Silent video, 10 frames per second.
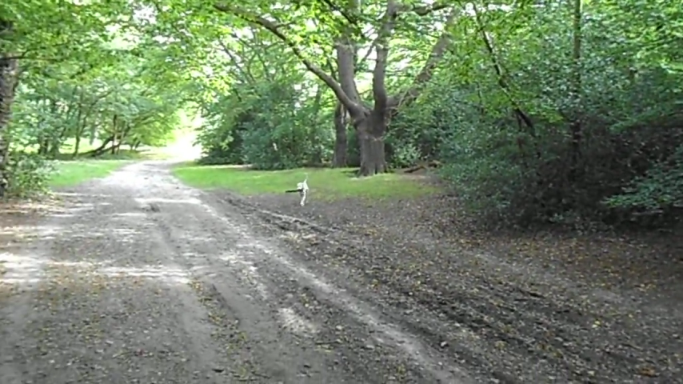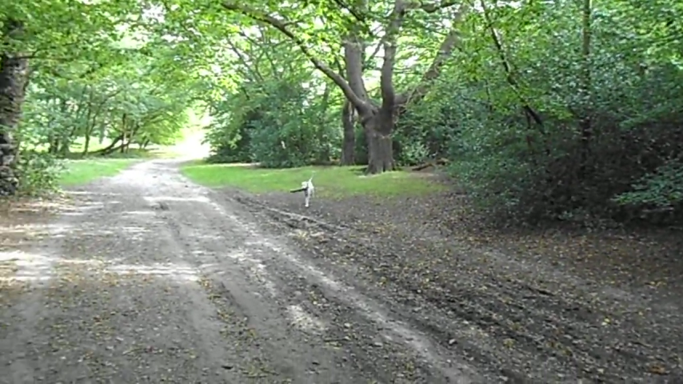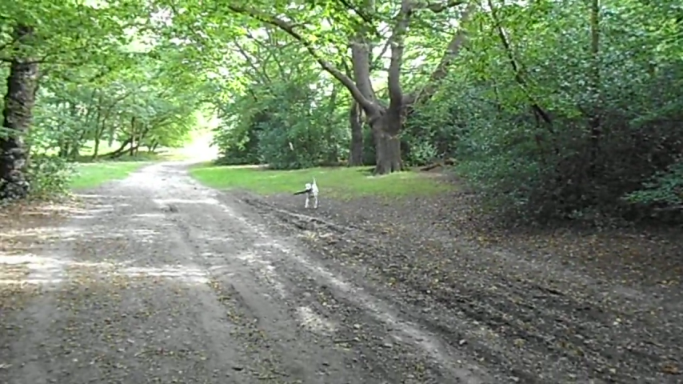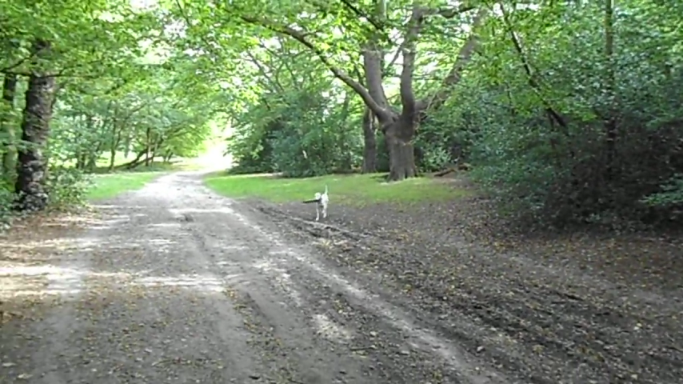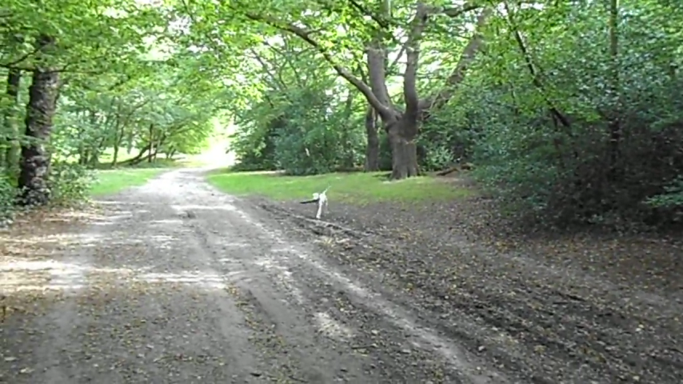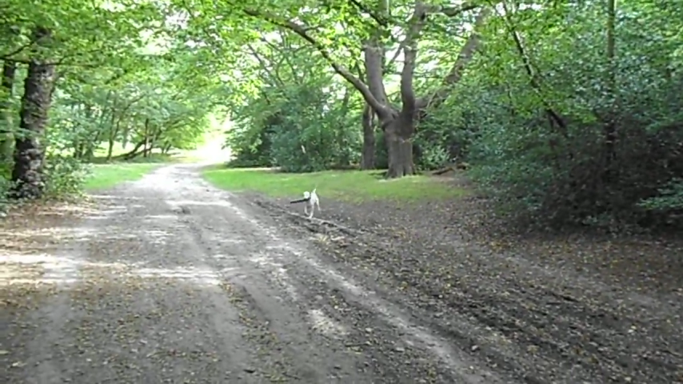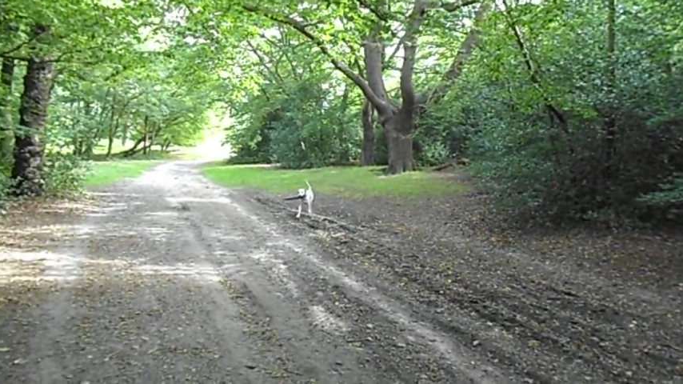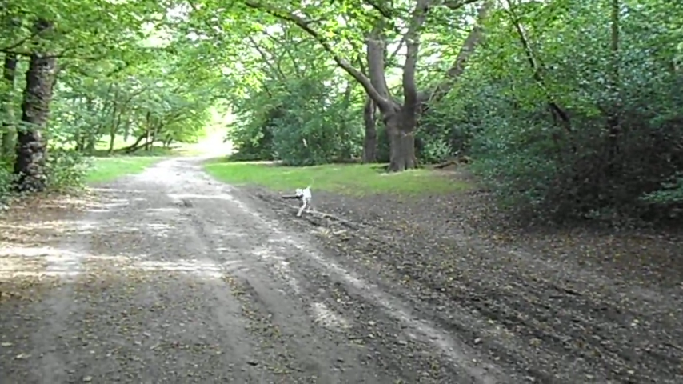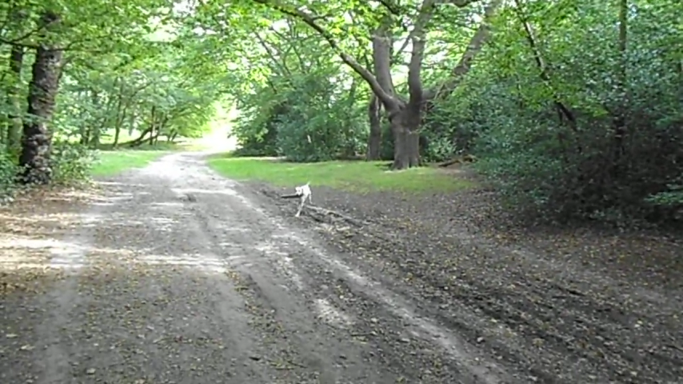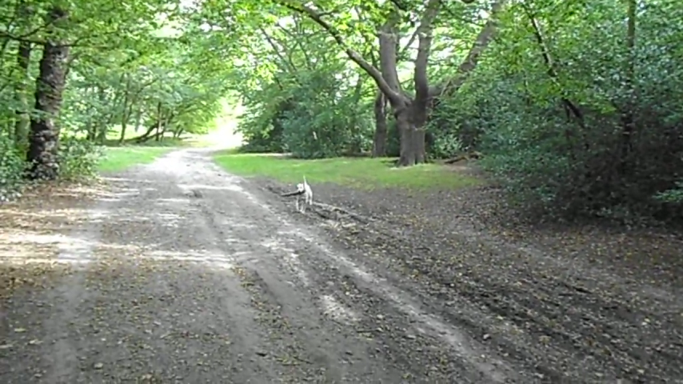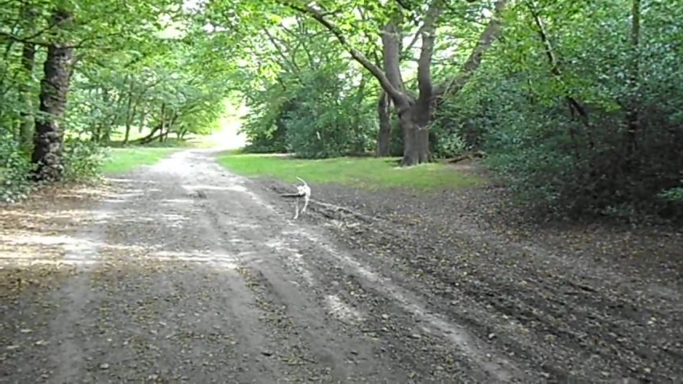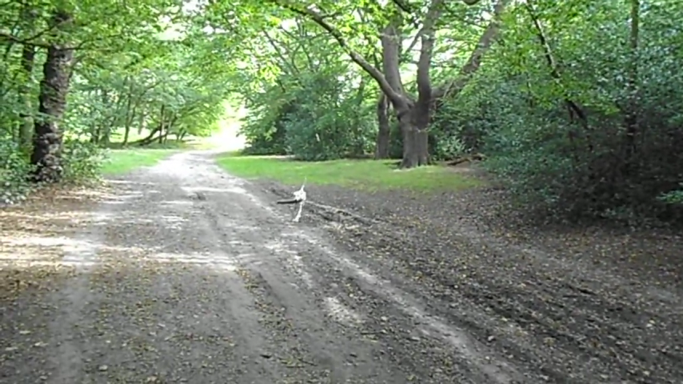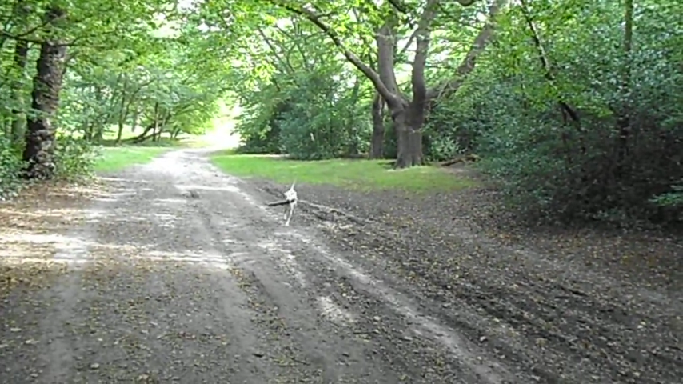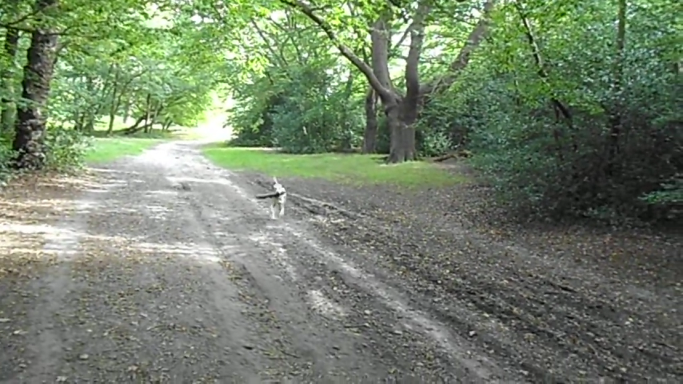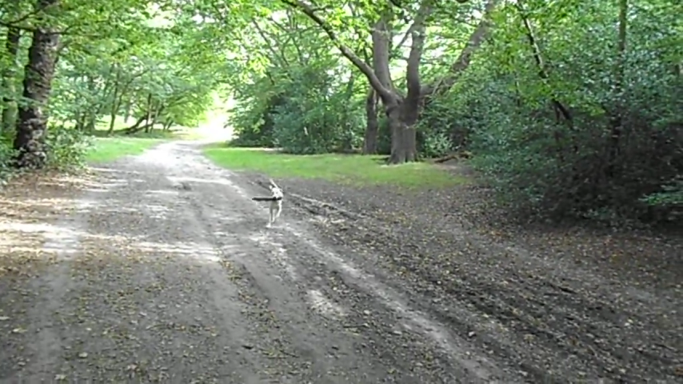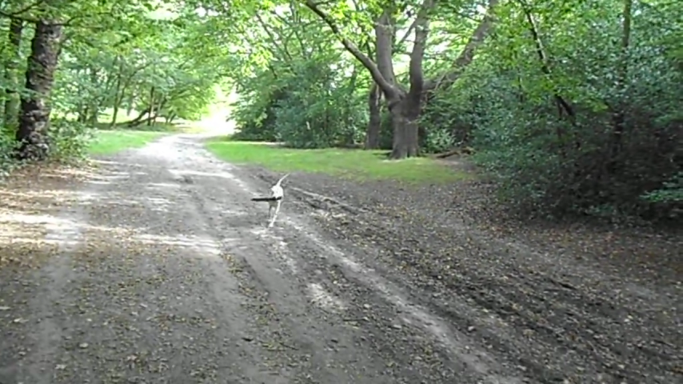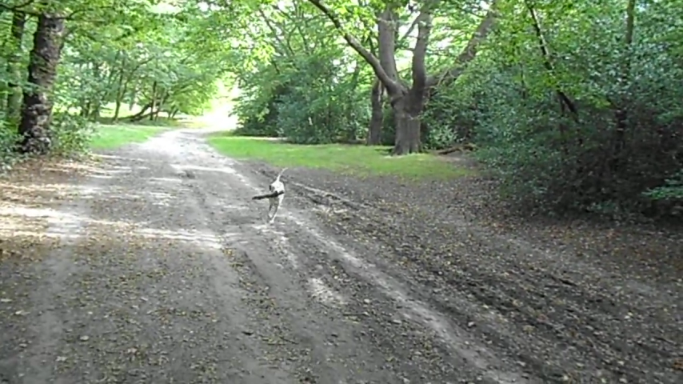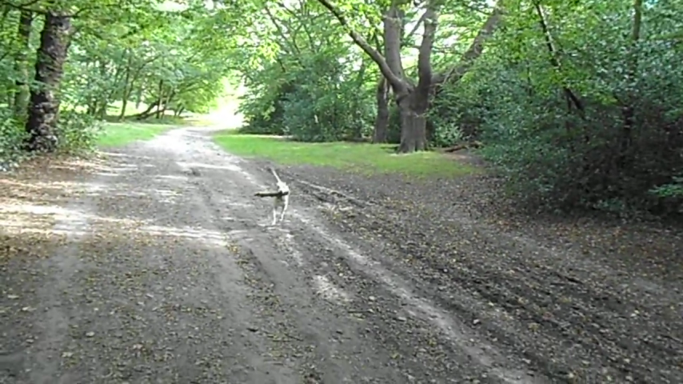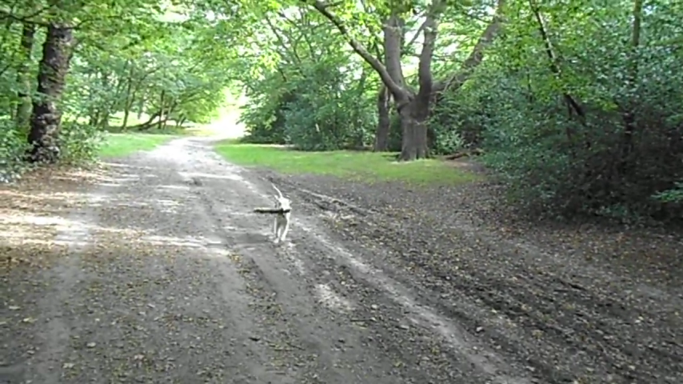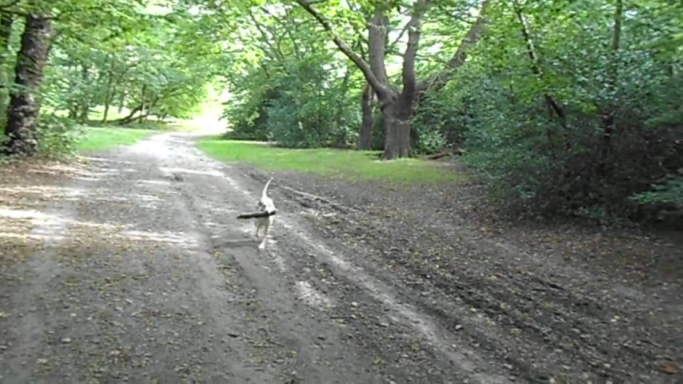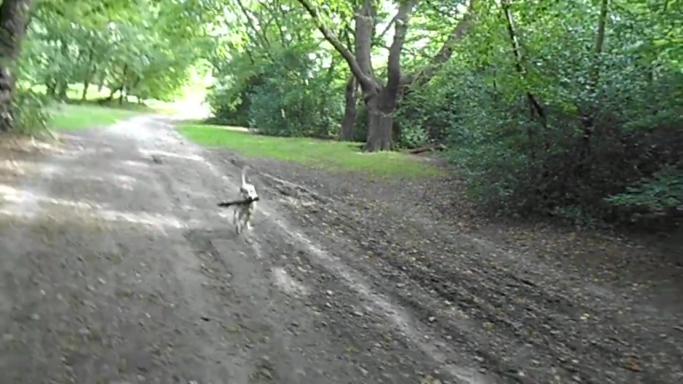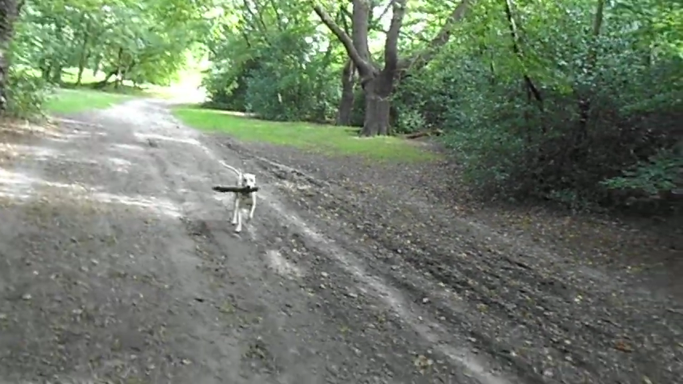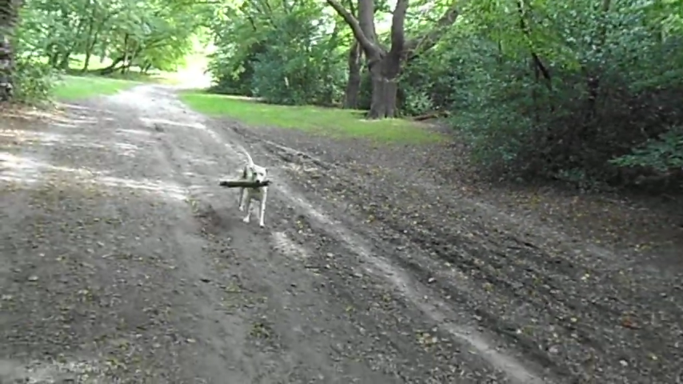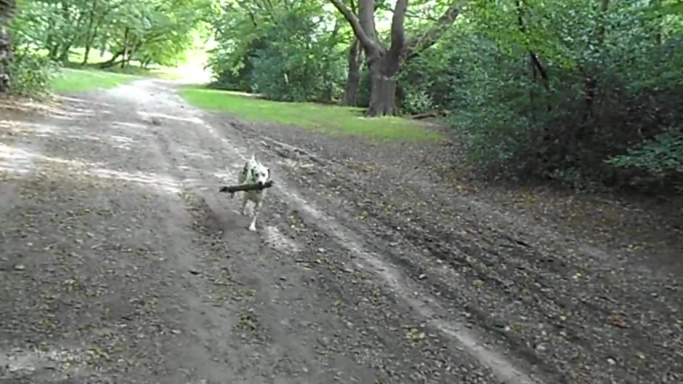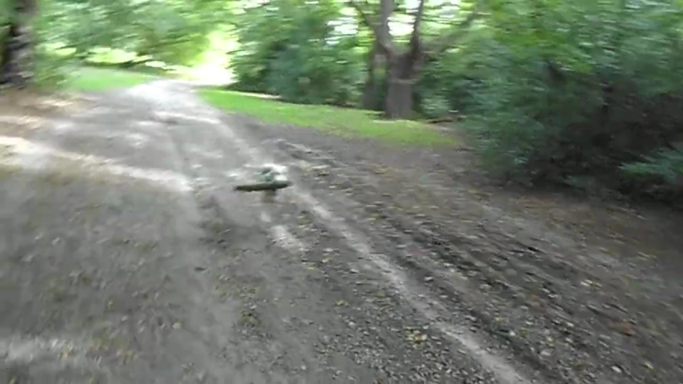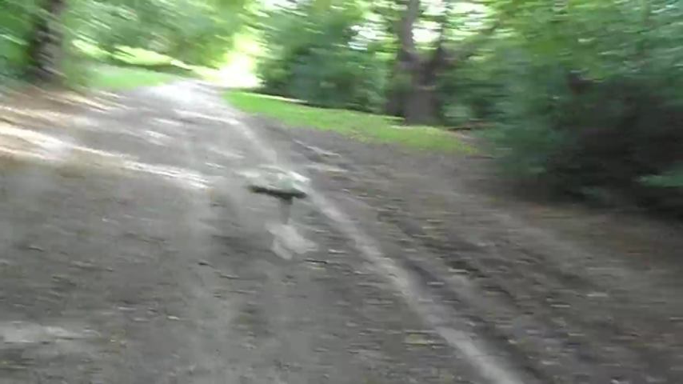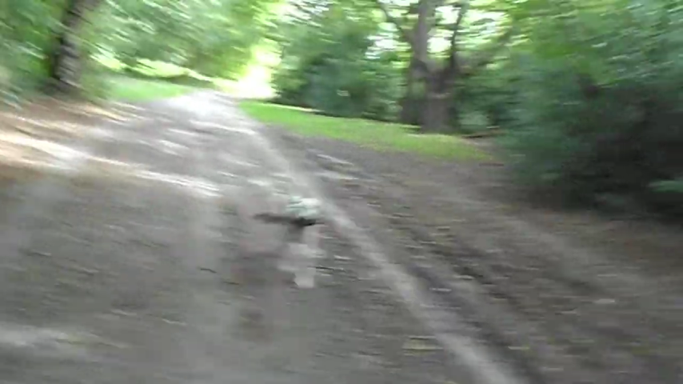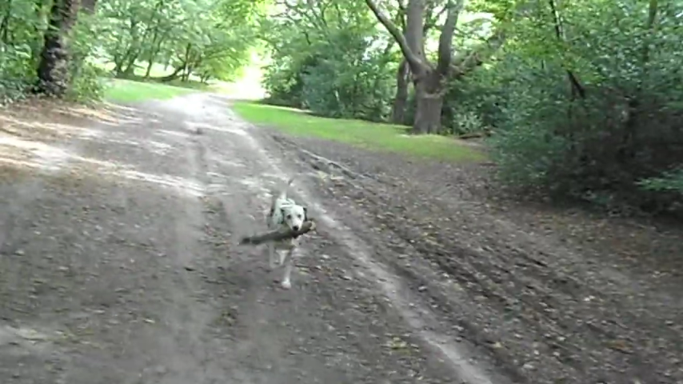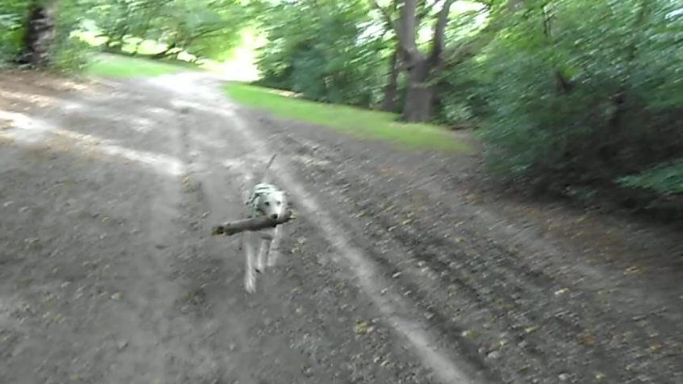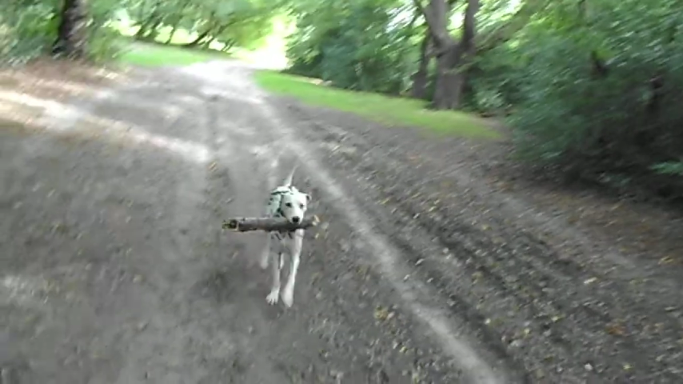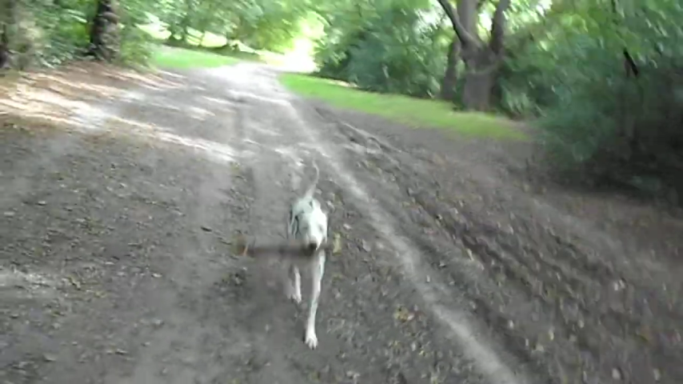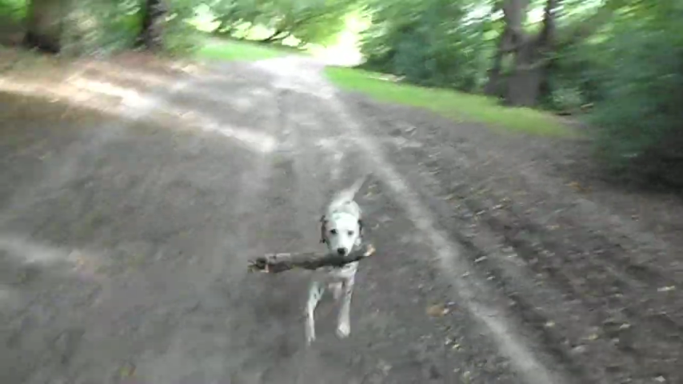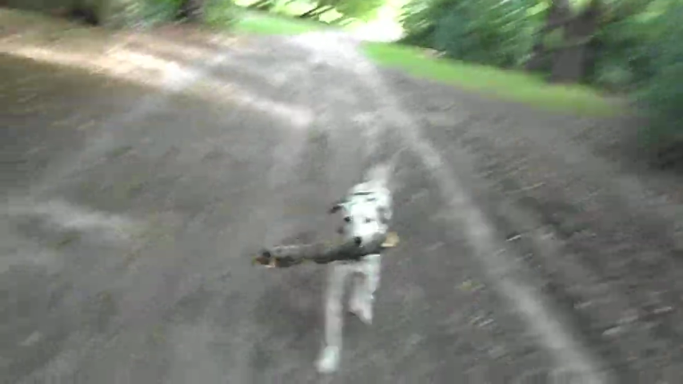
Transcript: [unreadable: no face in view]